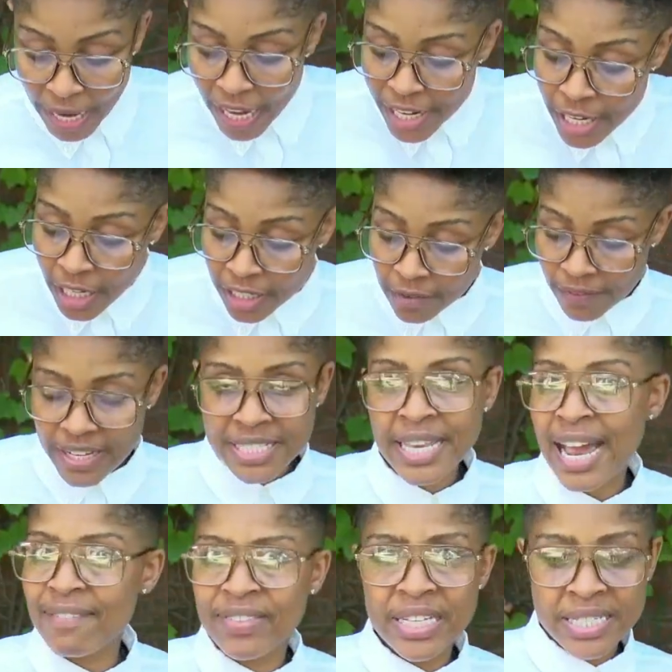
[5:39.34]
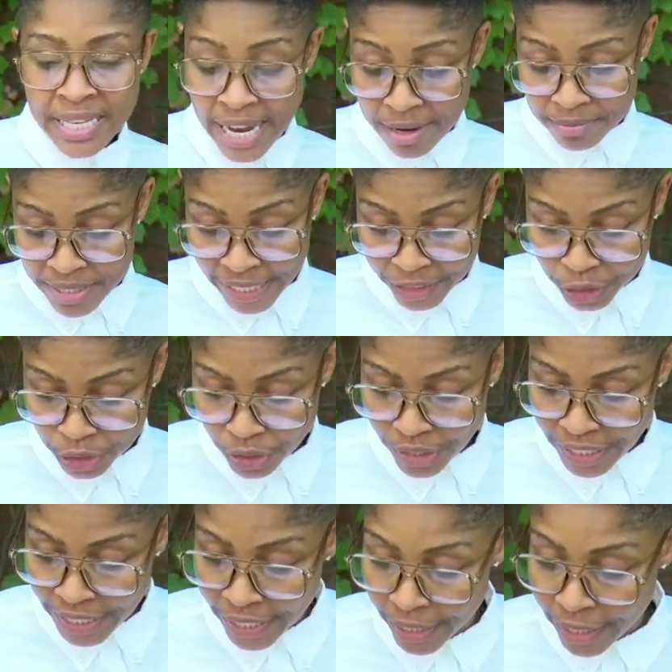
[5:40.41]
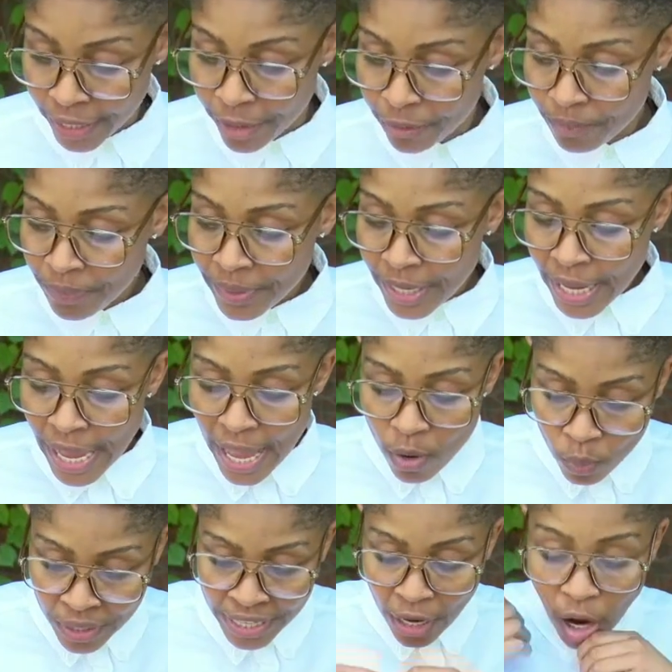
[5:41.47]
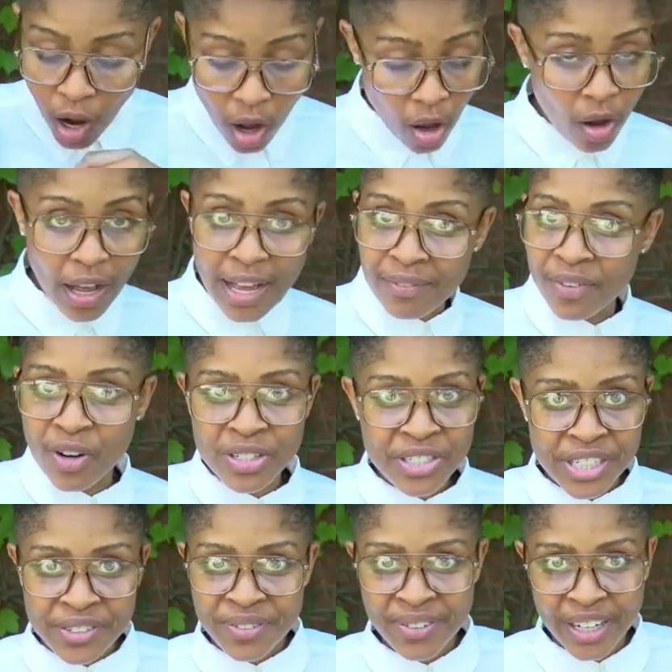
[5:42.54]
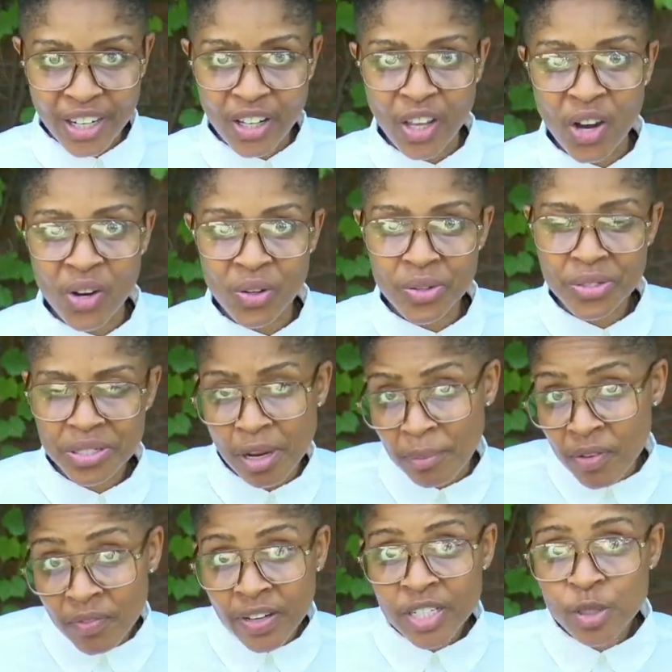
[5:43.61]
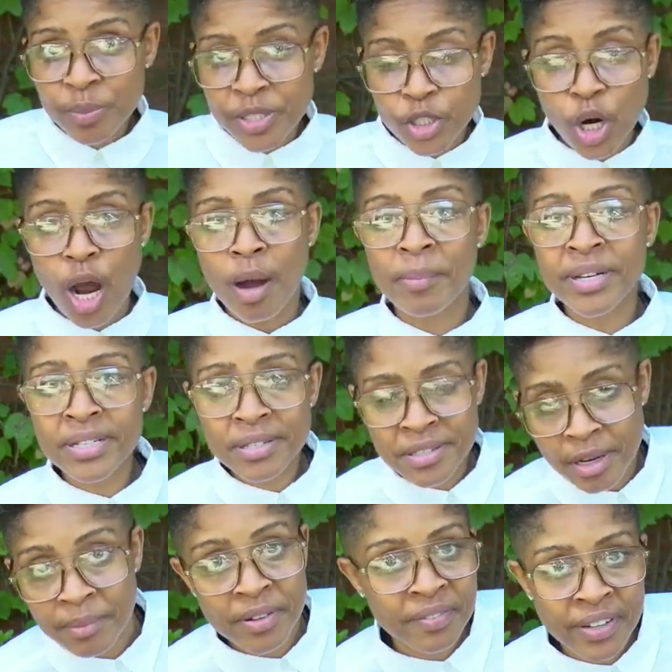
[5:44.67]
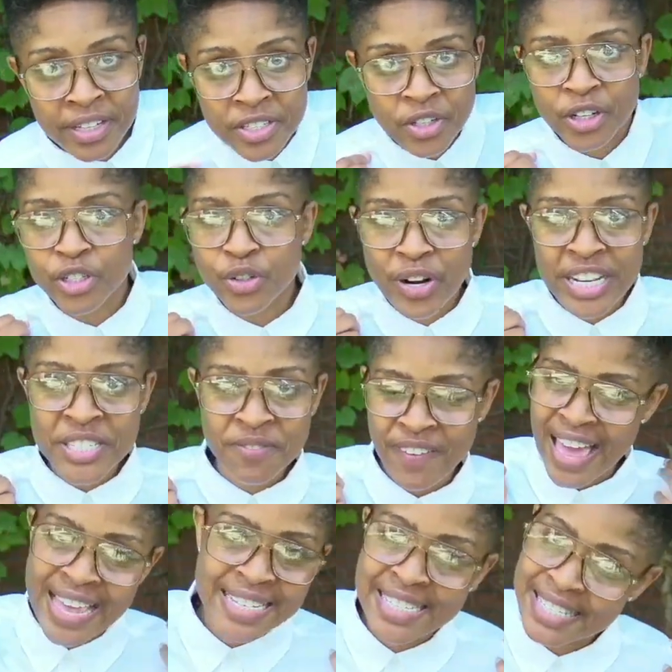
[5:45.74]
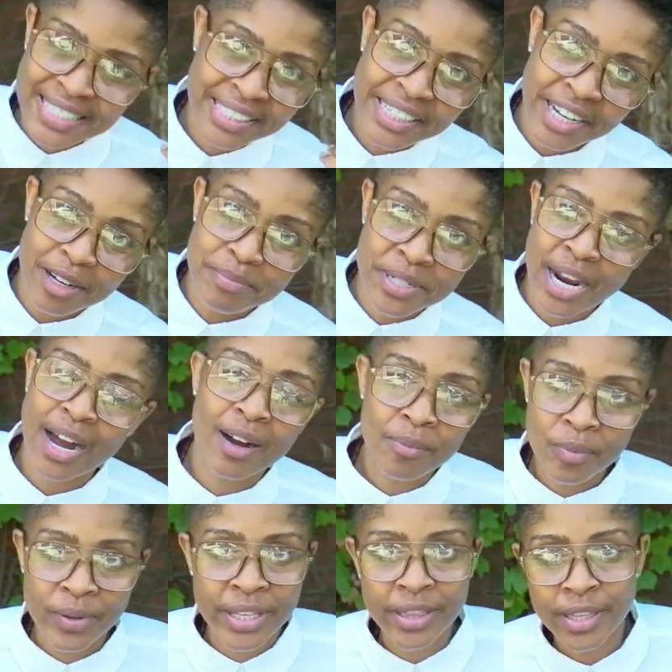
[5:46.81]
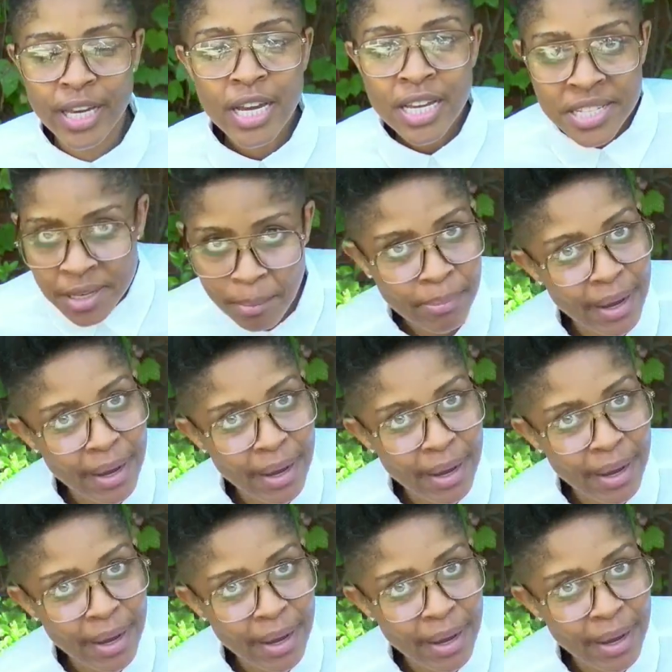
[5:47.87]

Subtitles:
None of us have the same texture here. And we all have on different clothes. Some of us pajamas. Some of us are dressed fancily up top with some